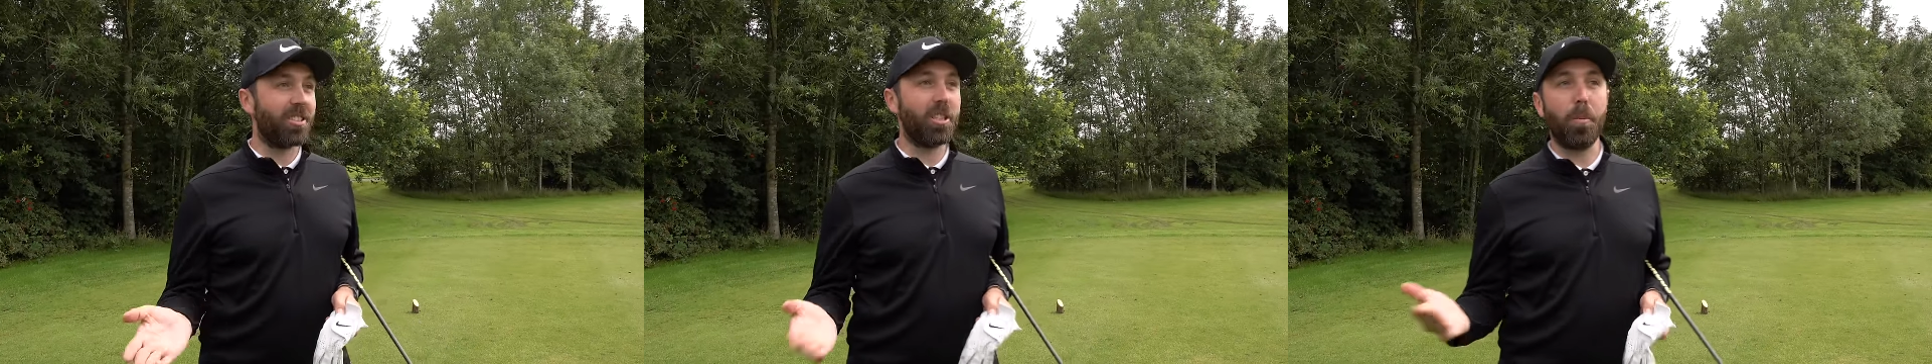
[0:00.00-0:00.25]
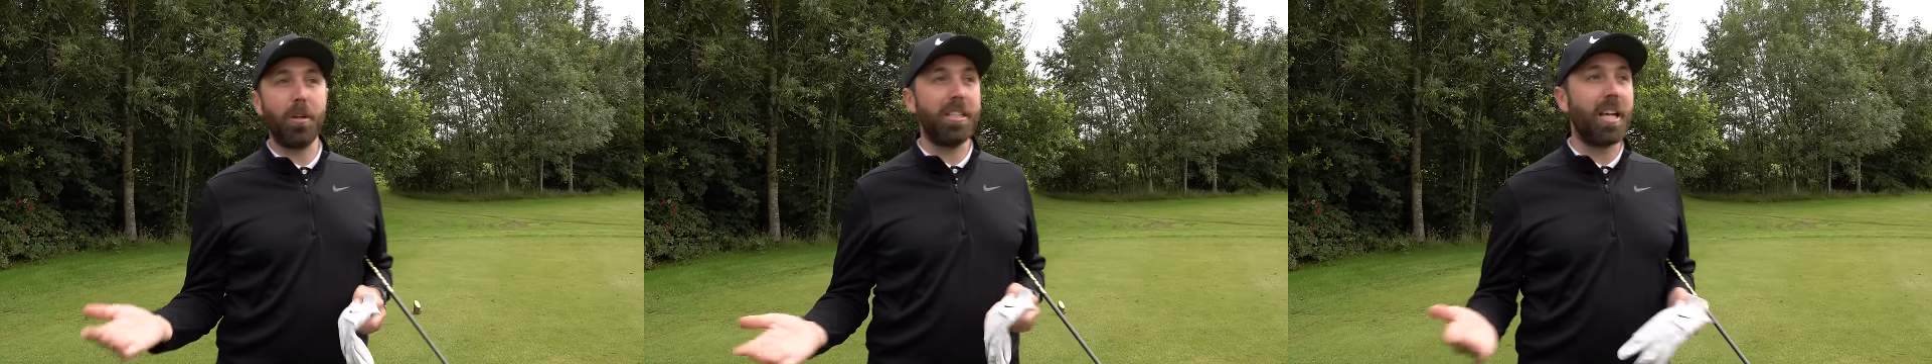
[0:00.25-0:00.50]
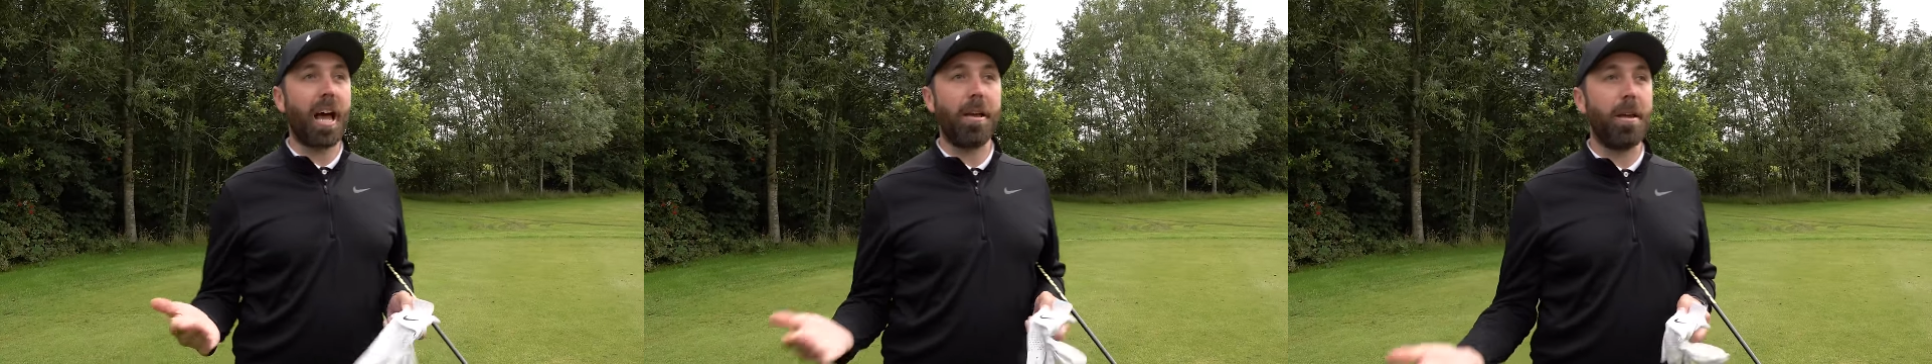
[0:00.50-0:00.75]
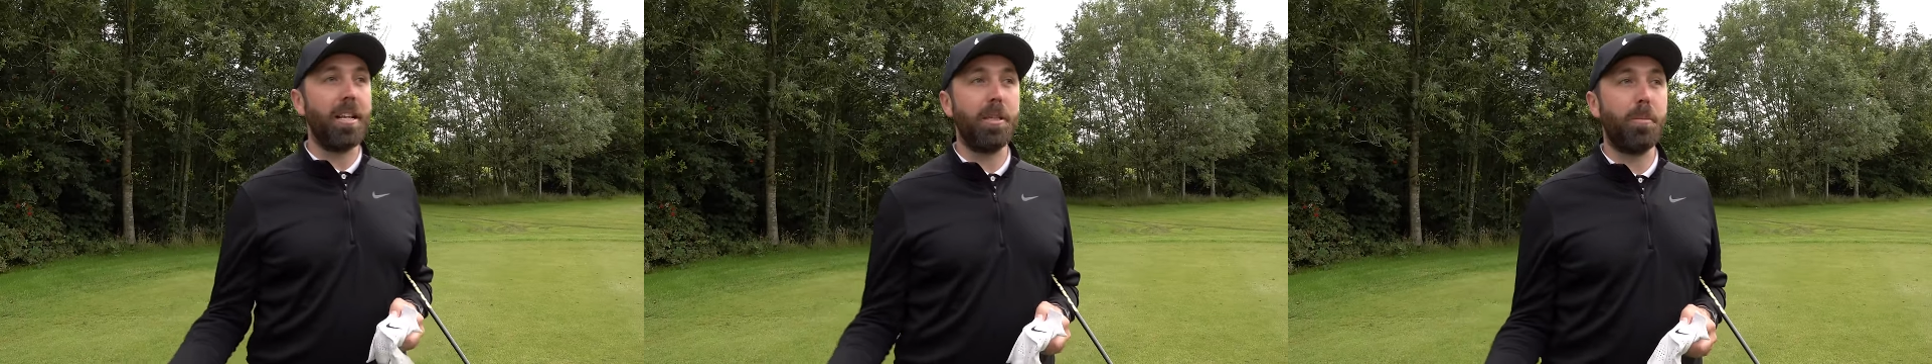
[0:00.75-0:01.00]
just to put that
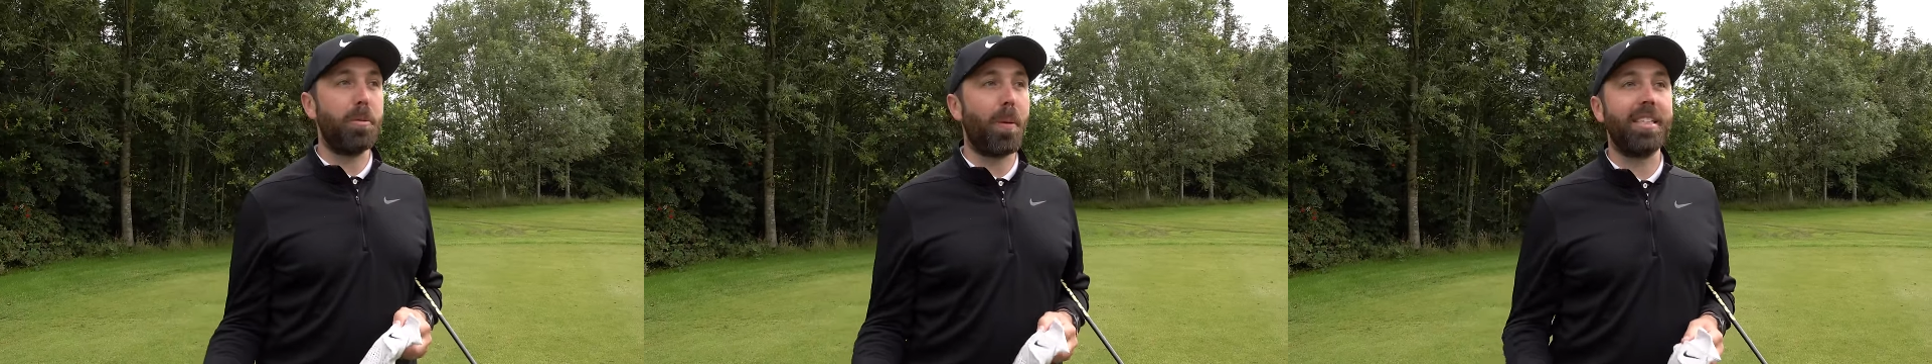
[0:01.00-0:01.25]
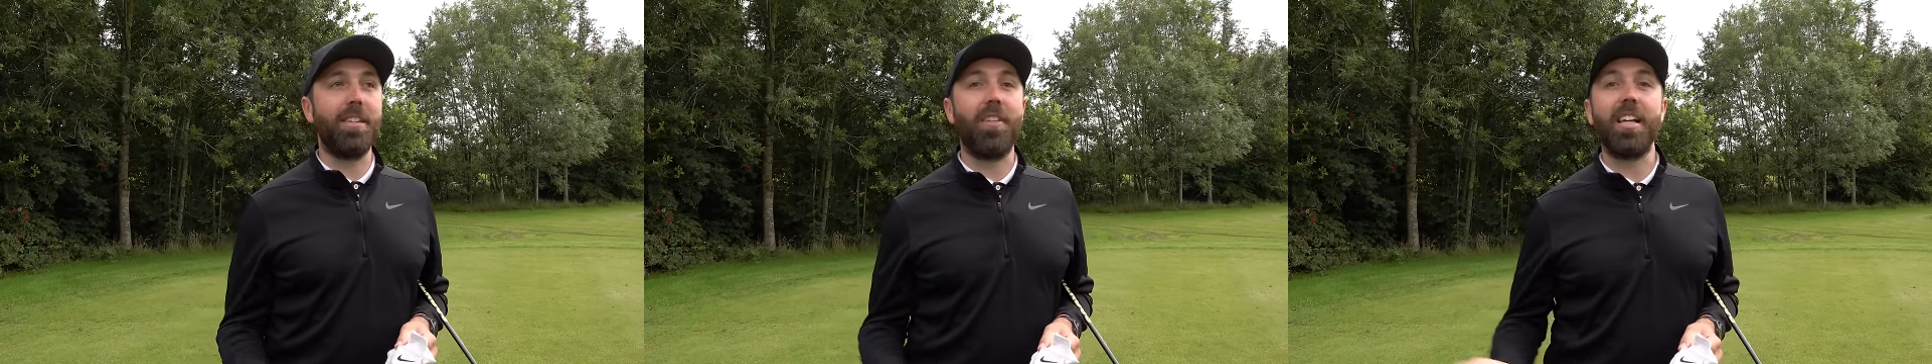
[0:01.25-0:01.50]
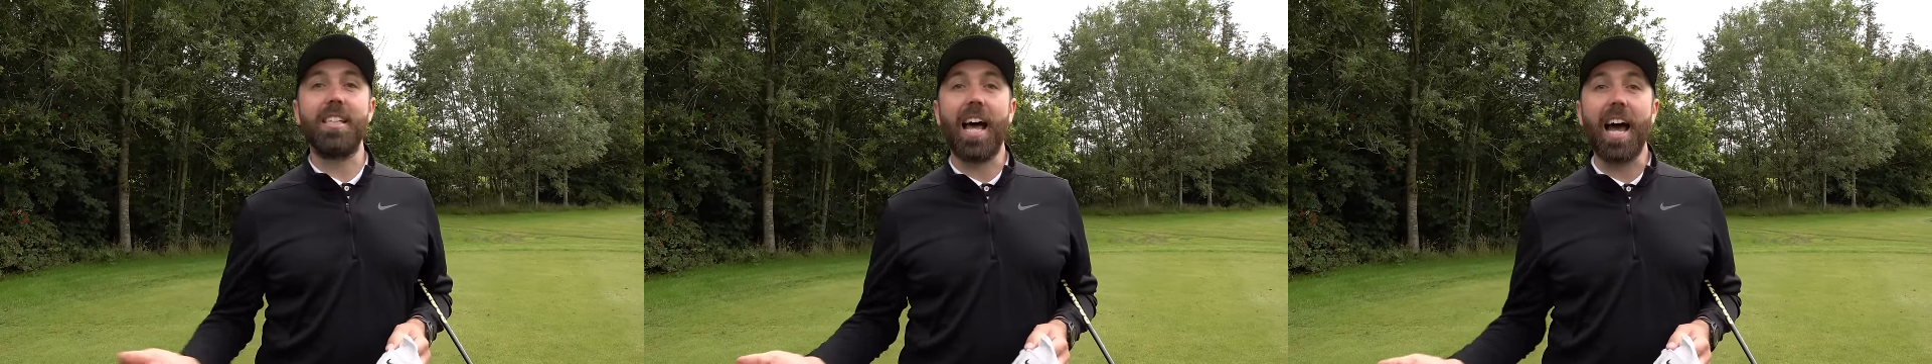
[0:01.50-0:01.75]
into perspective, that's